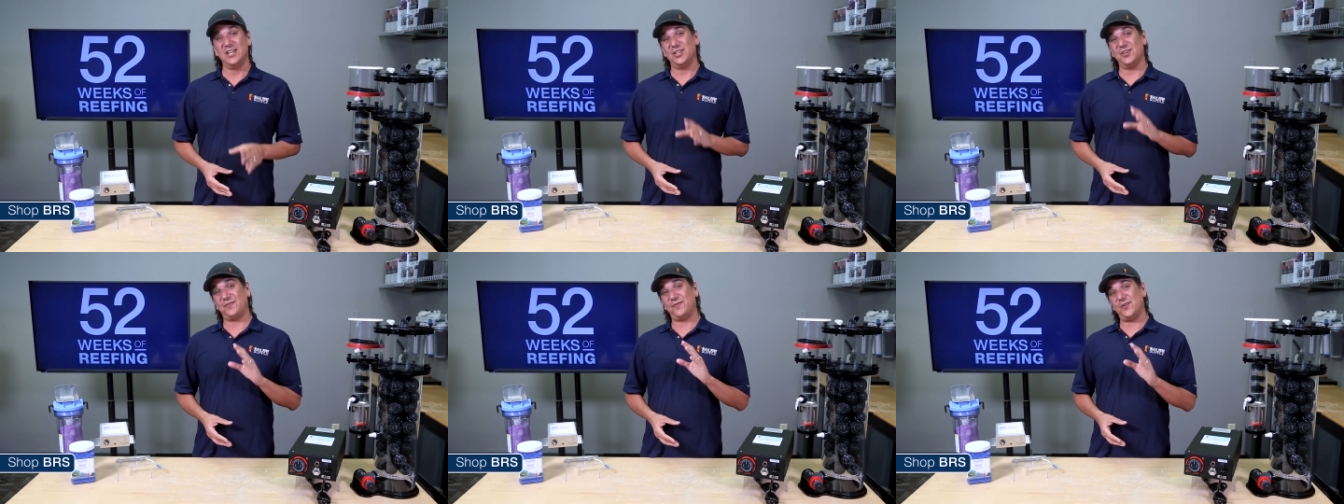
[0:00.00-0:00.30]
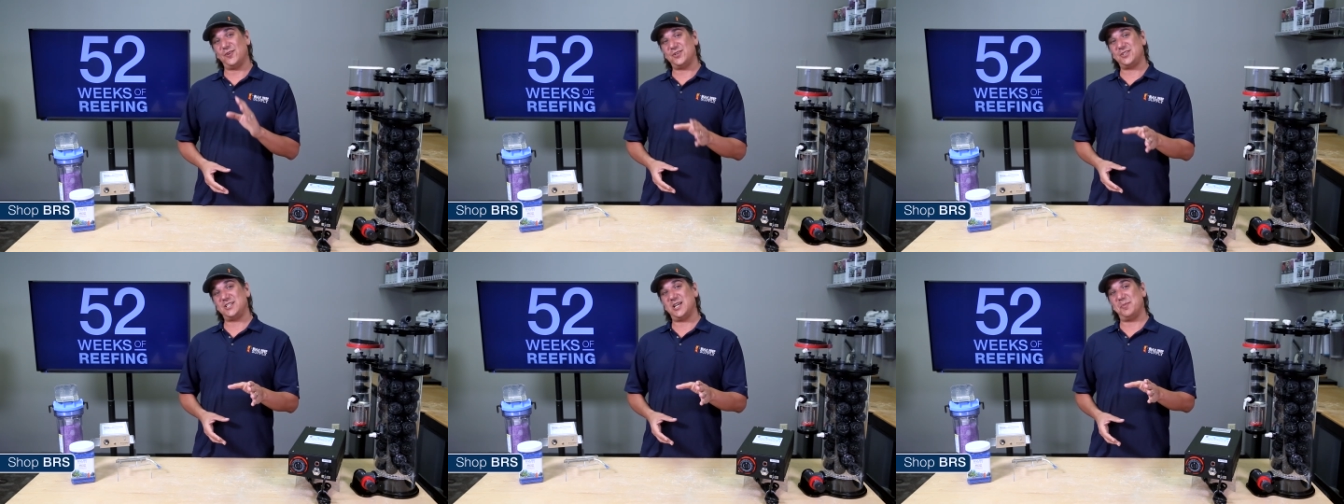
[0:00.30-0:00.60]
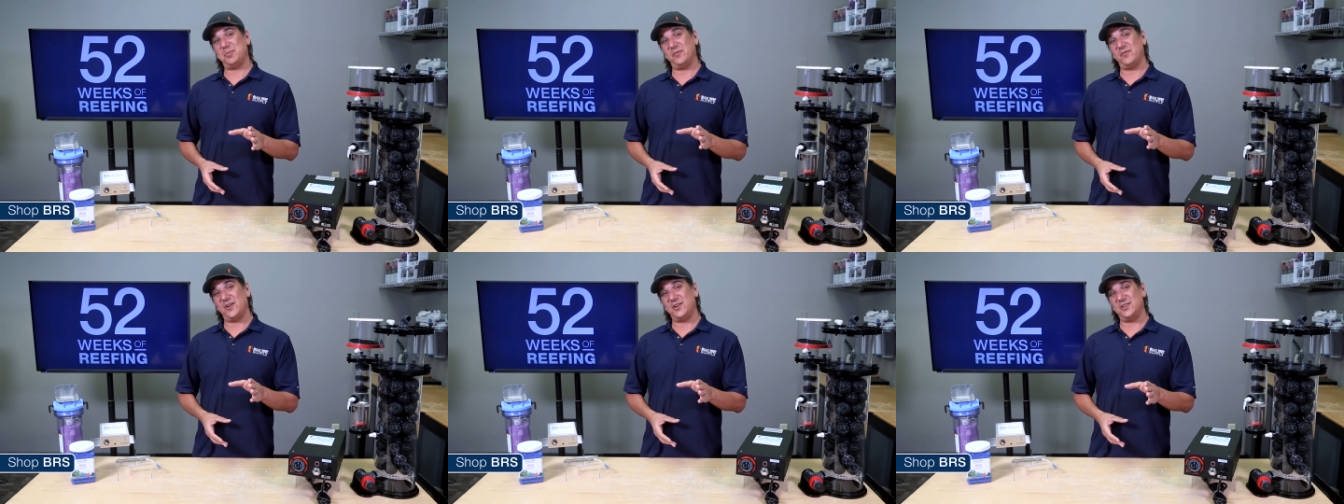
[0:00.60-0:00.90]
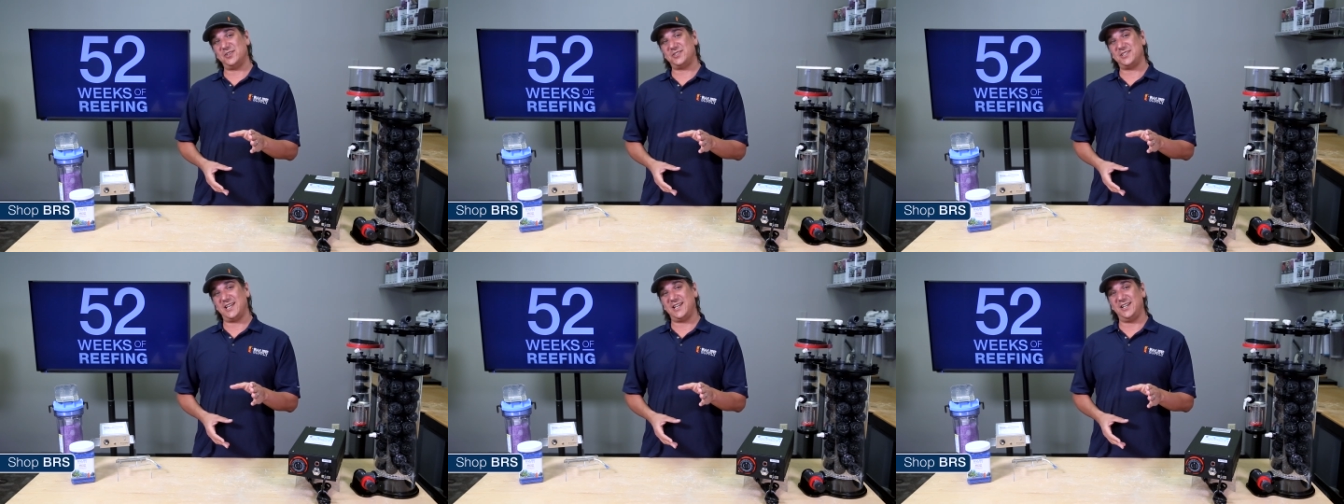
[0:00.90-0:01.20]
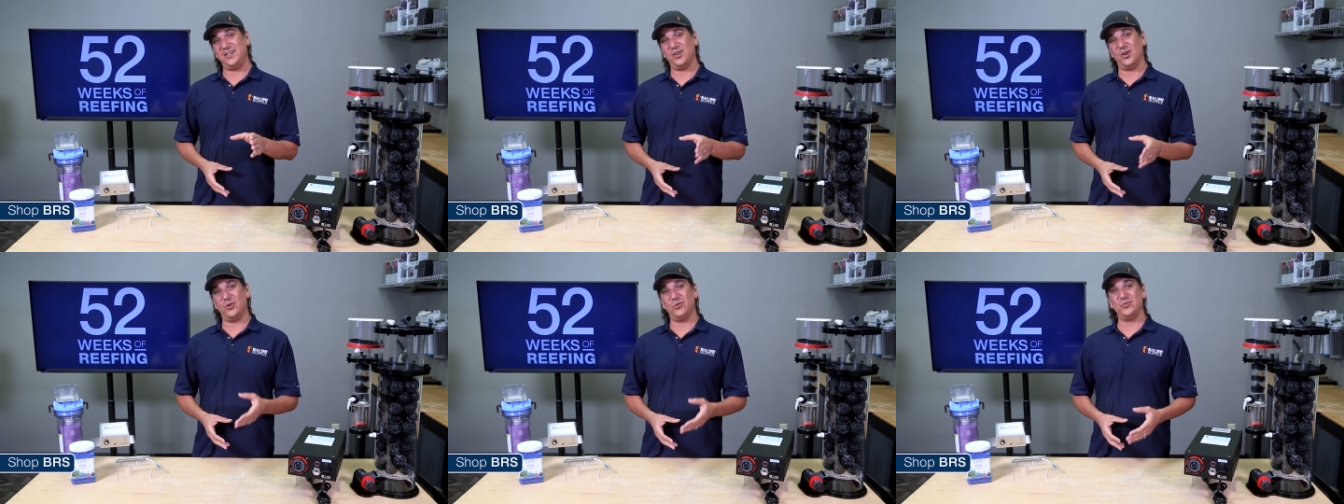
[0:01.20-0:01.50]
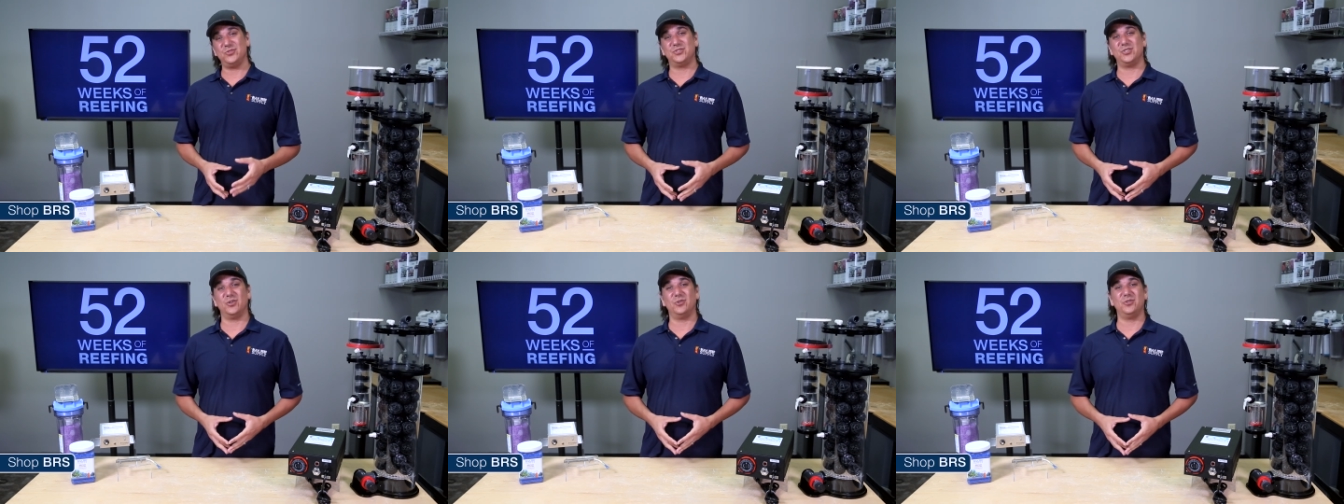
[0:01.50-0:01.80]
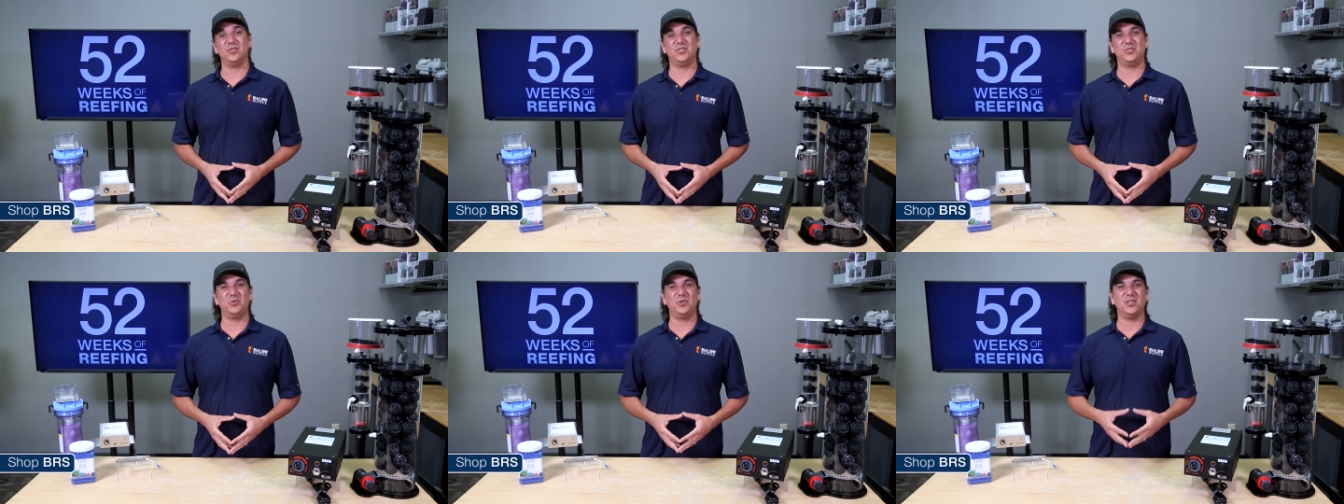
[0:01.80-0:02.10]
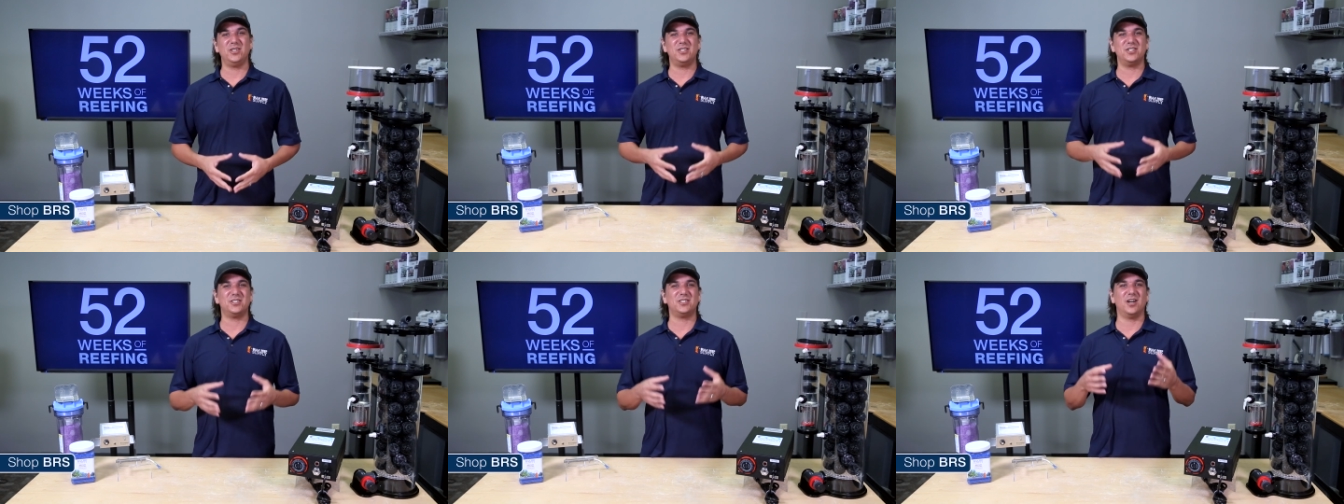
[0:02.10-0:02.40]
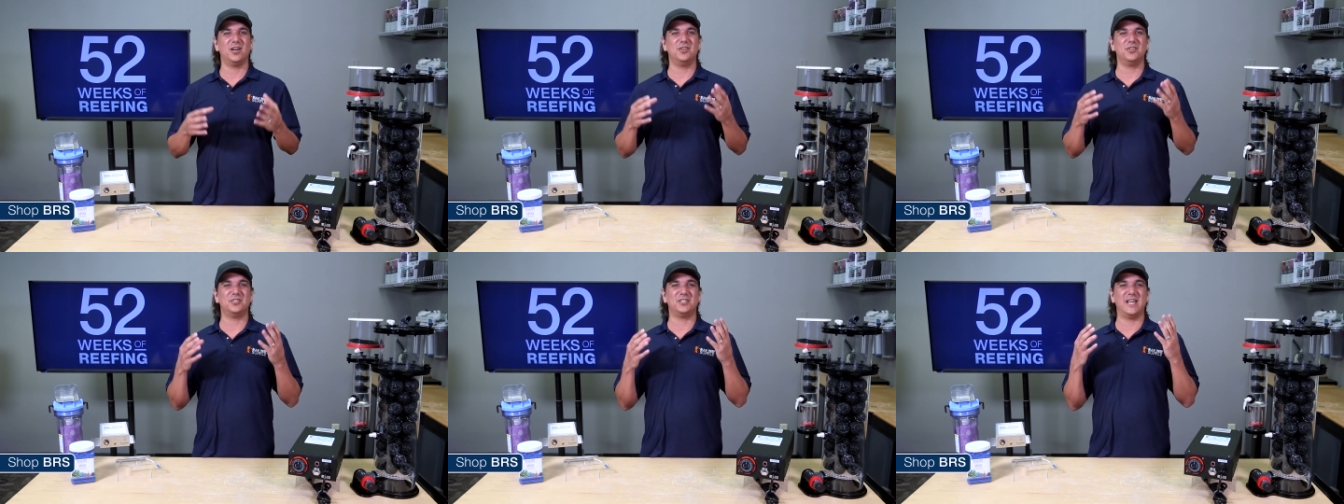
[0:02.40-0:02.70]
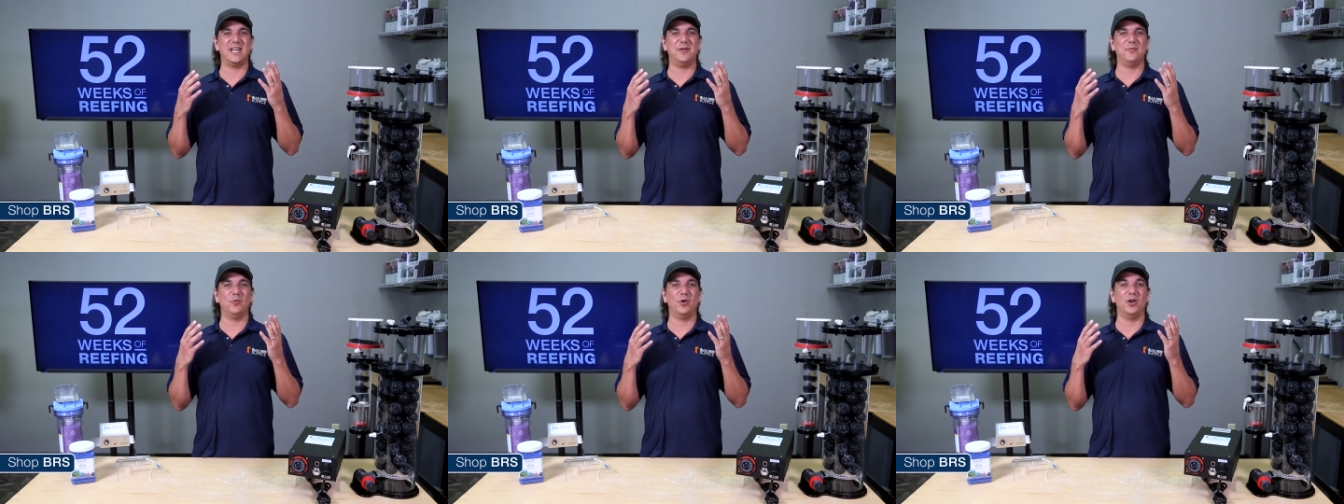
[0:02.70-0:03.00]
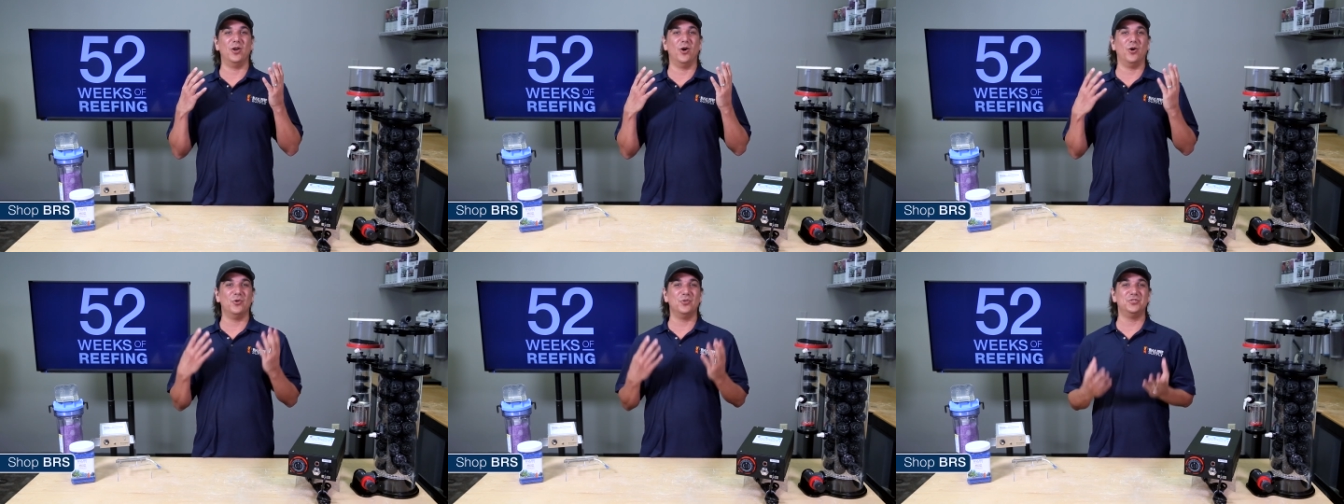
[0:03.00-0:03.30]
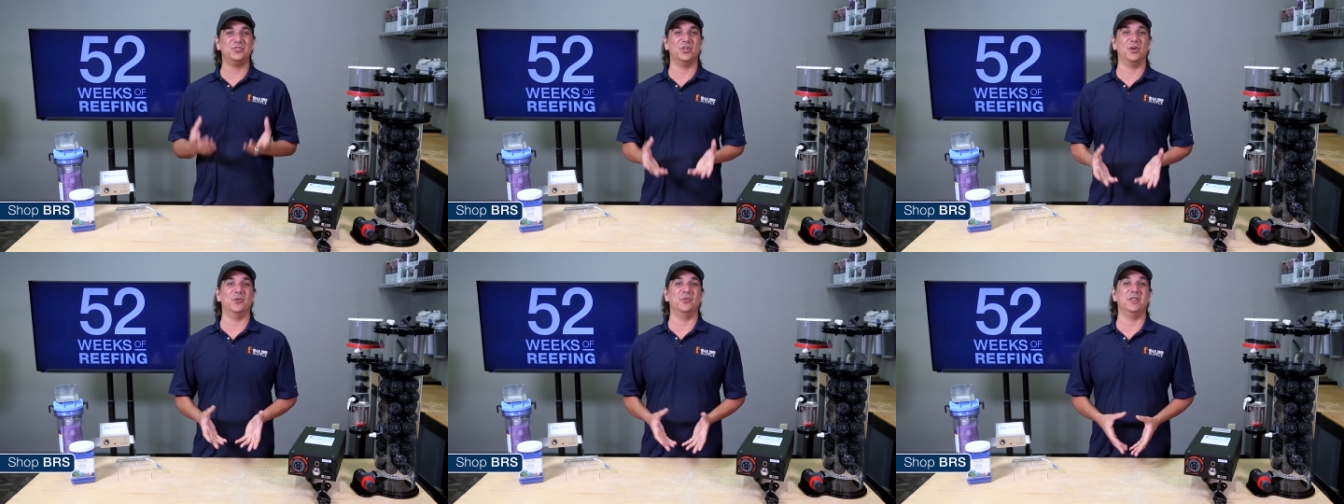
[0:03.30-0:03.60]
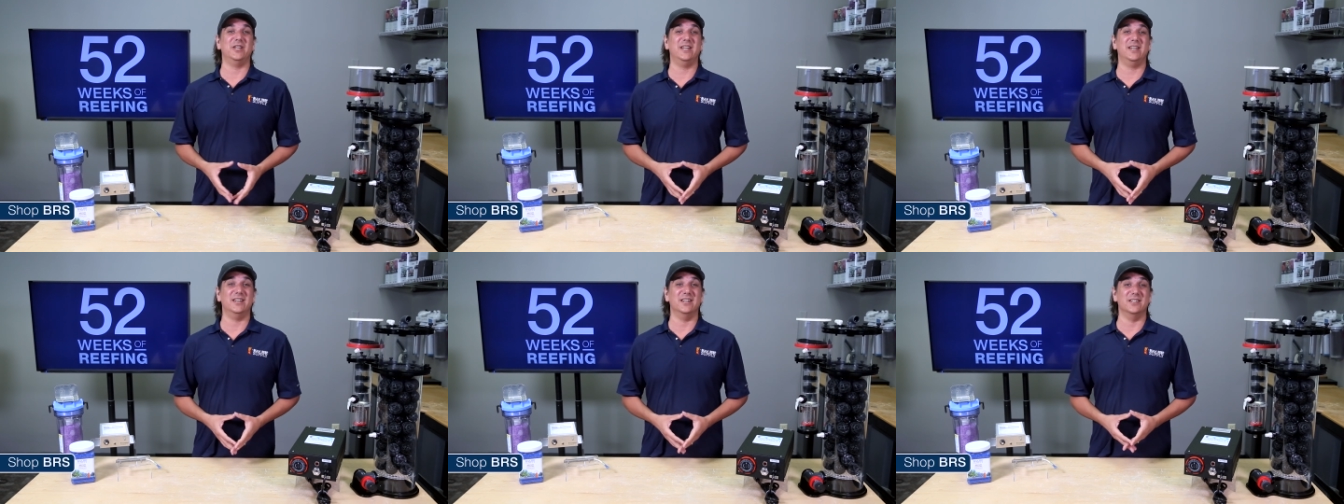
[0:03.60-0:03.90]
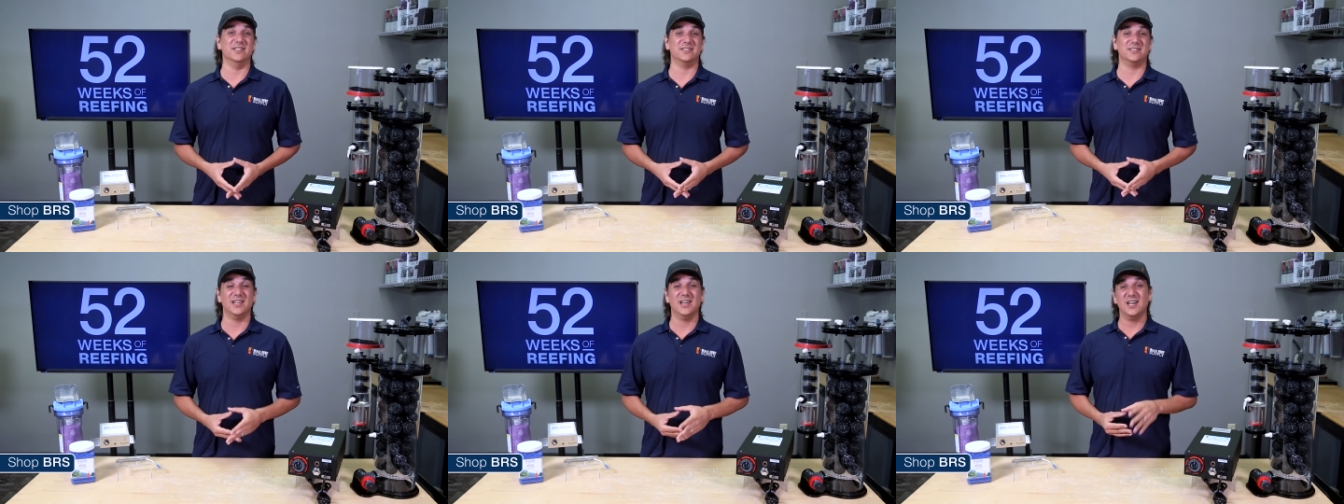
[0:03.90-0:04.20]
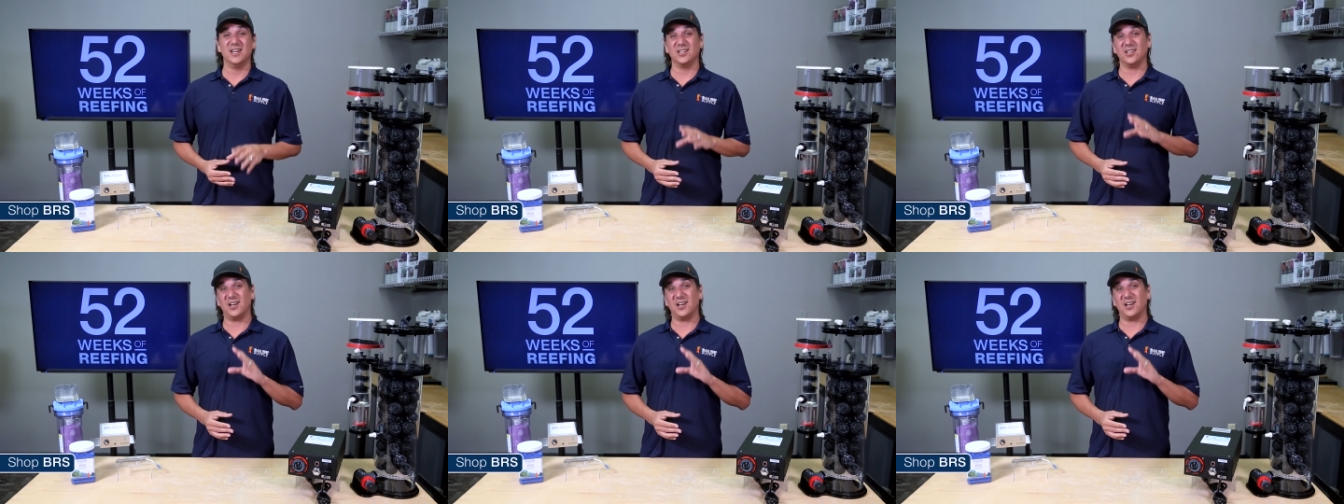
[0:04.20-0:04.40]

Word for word: The first step of understanding ozone is really just understanding what ozone is.